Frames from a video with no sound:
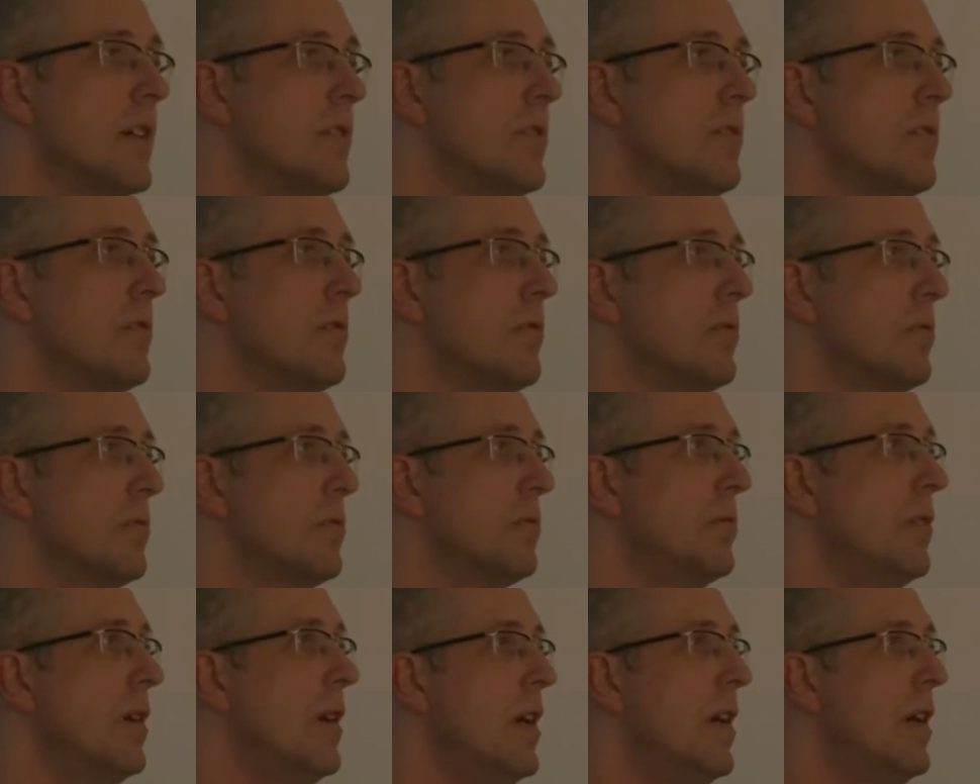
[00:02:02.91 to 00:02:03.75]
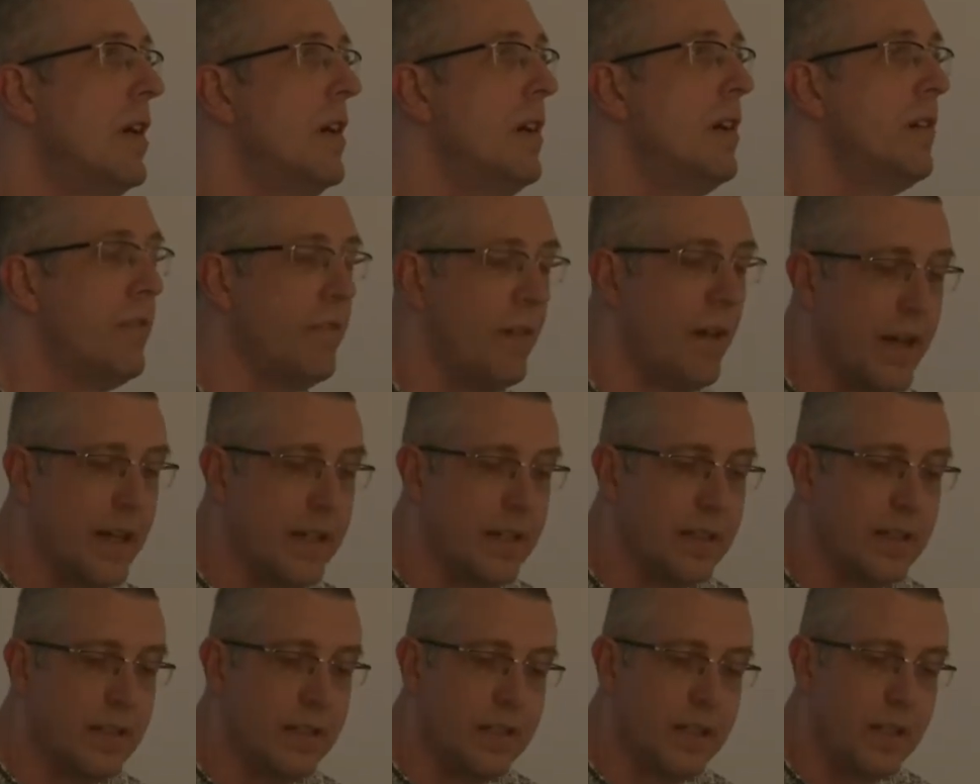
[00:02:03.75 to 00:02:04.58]
tries to
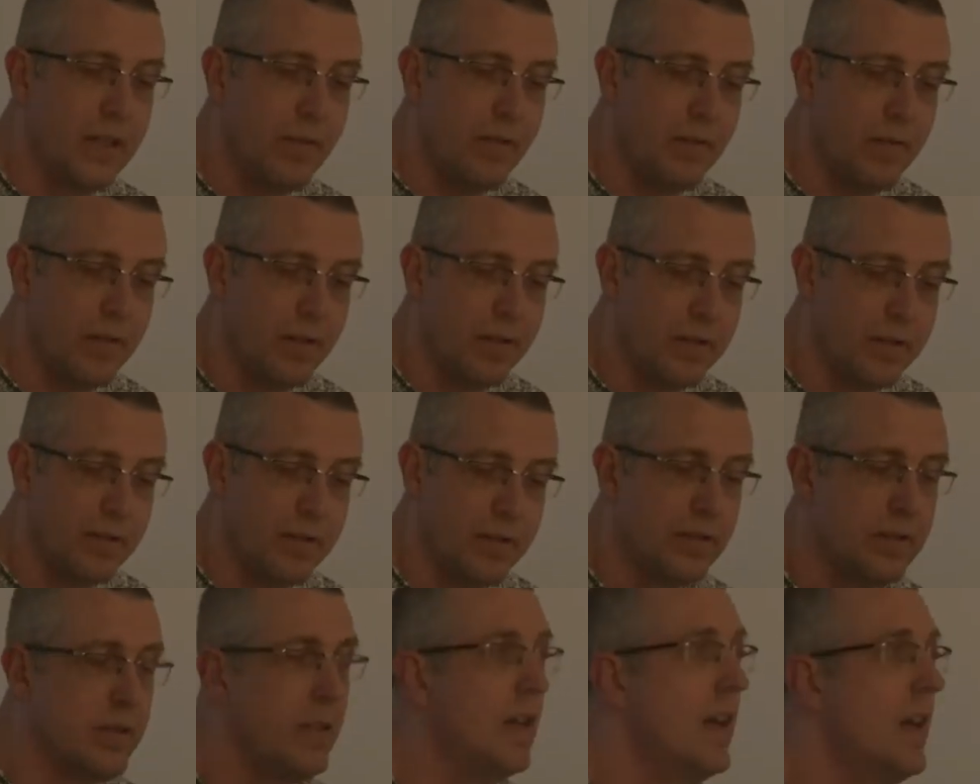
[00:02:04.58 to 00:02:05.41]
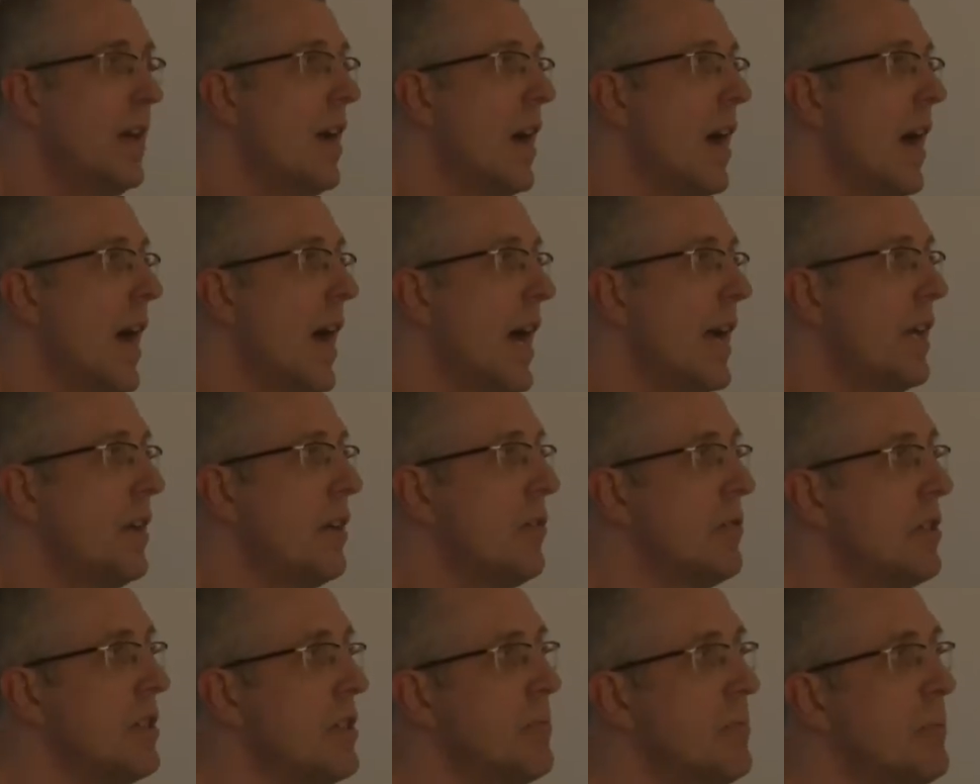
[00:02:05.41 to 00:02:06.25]
find different
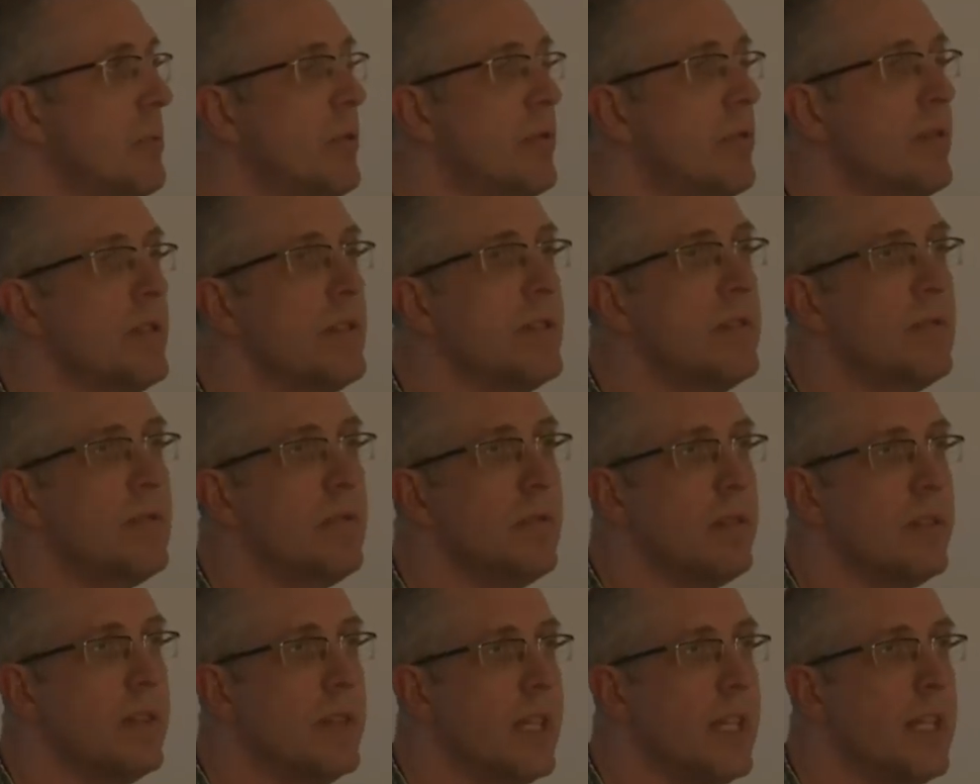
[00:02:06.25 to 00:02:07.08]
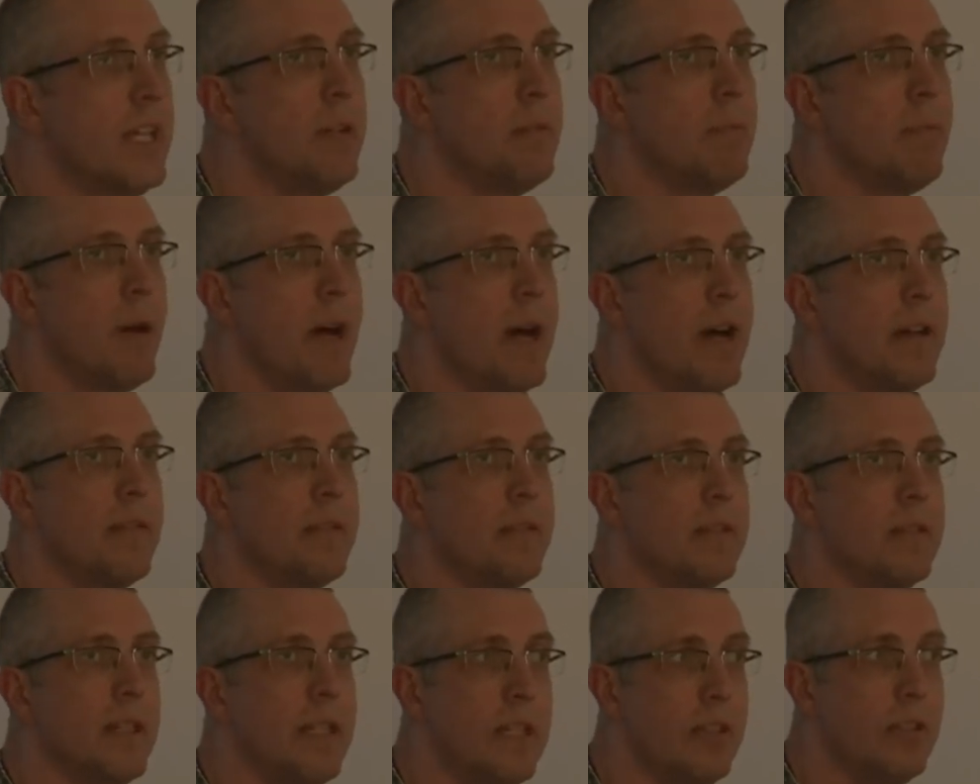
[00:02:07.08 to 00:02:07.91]
anchorage points to think
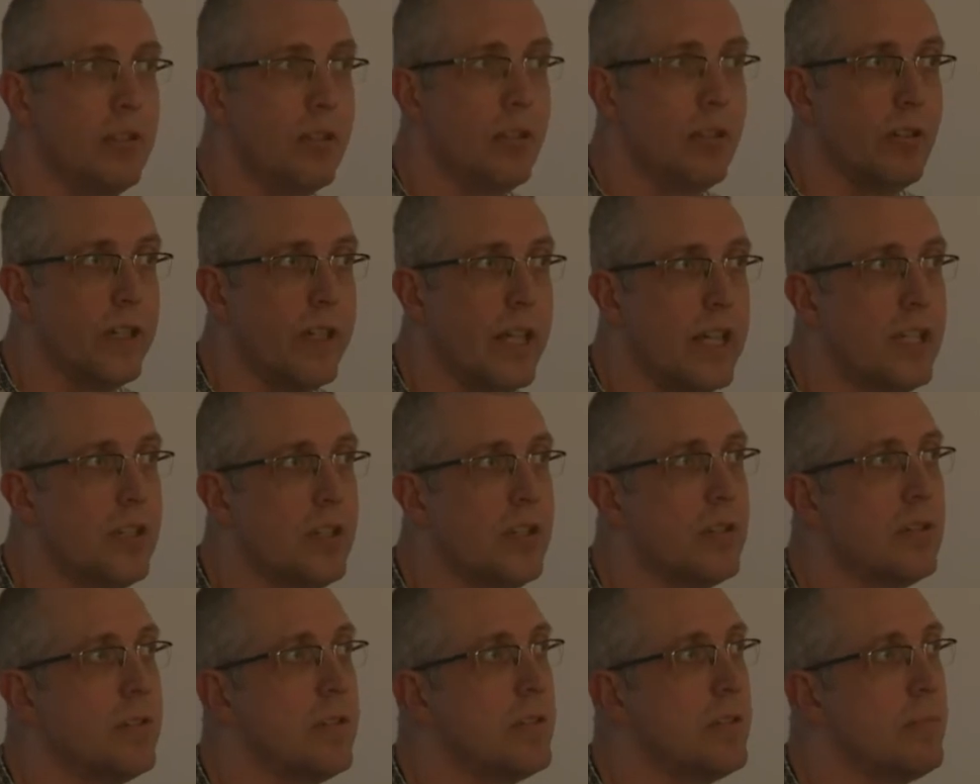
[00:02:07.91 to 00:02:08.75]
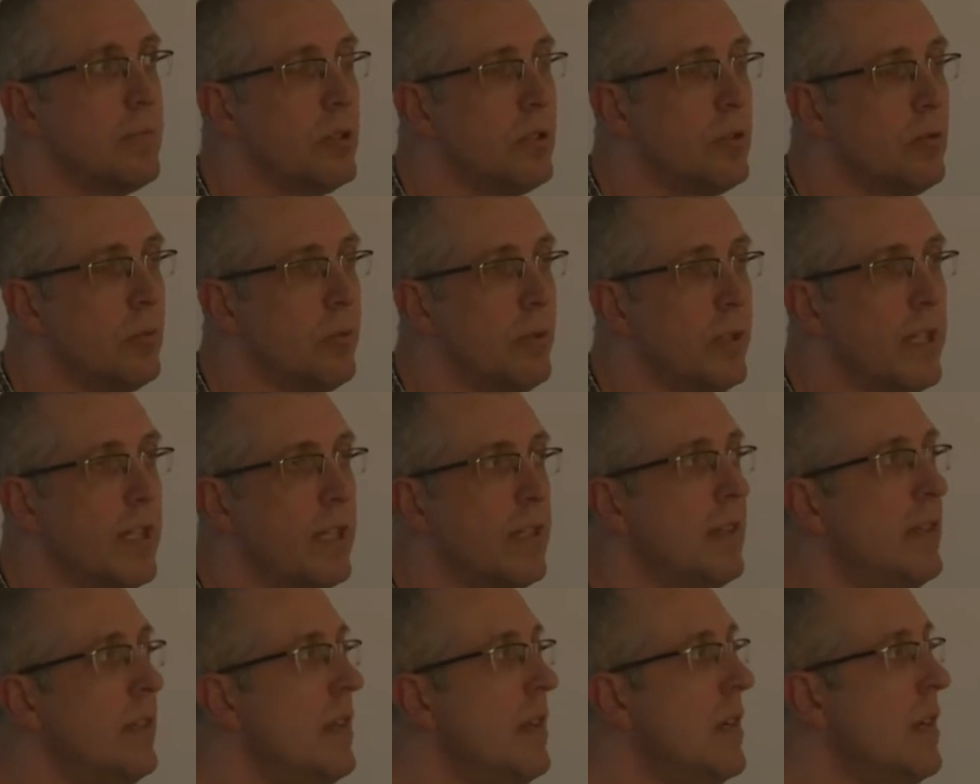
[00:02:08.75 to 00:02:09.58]
about the interconnections
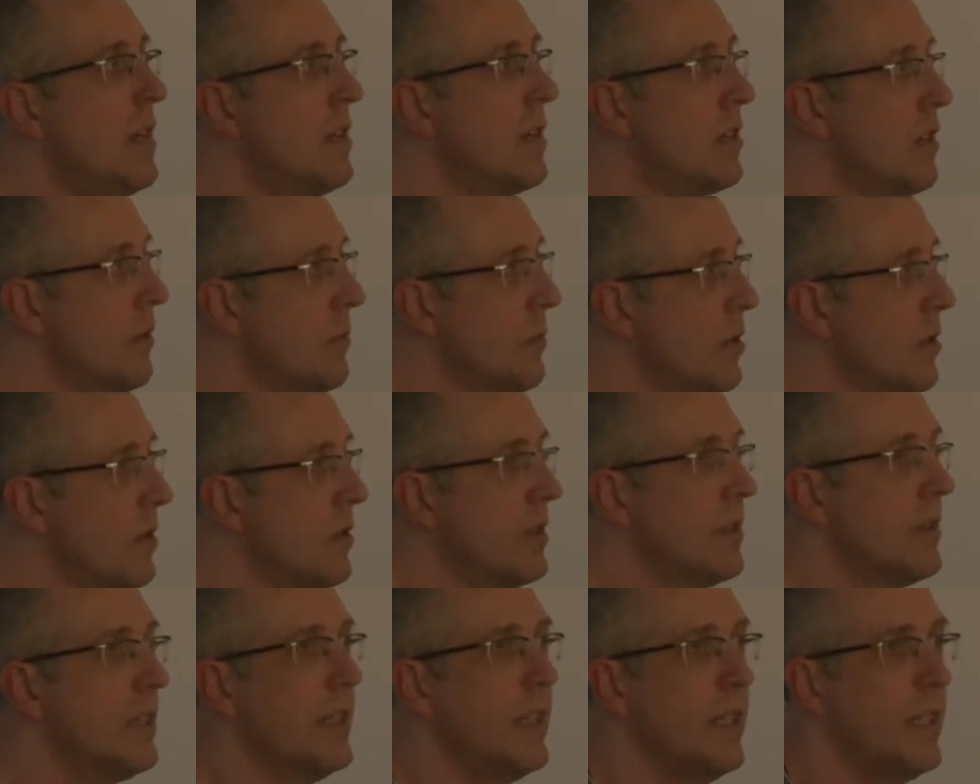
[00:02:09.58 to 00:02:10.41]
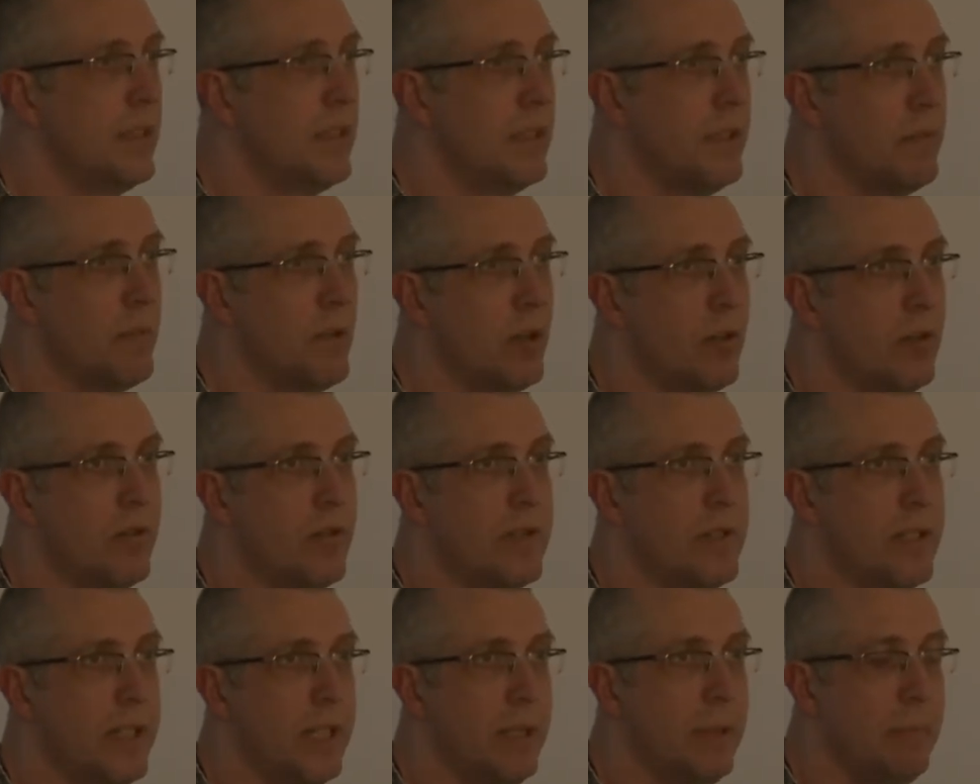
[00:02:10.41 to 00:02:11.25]
between community and
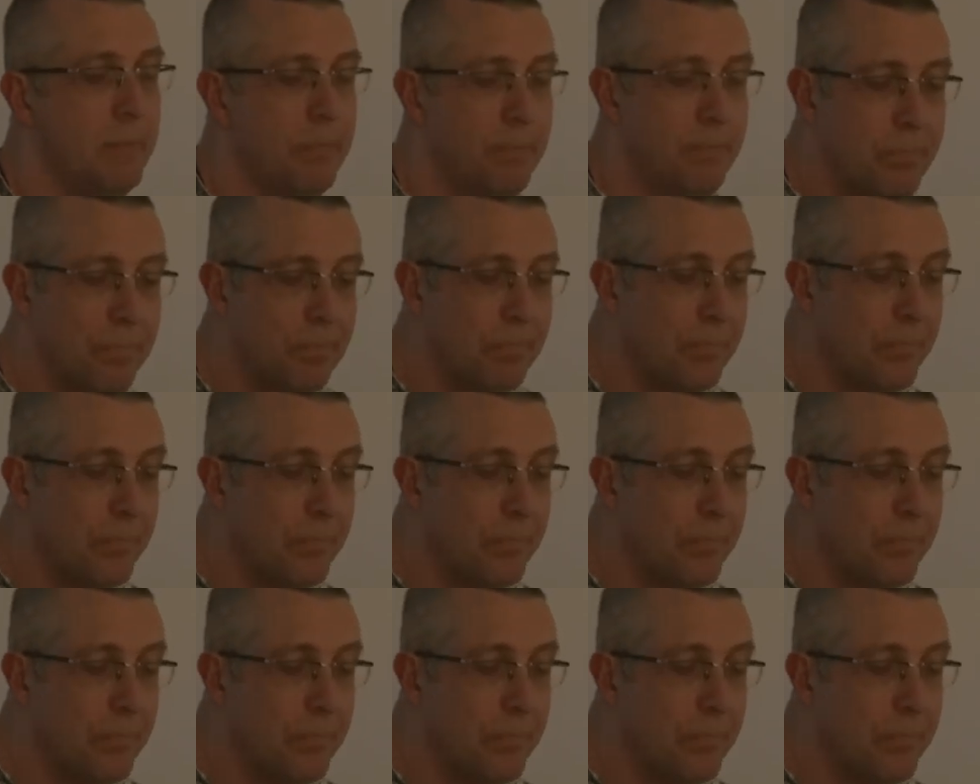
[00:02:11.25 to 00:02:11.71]
democracy.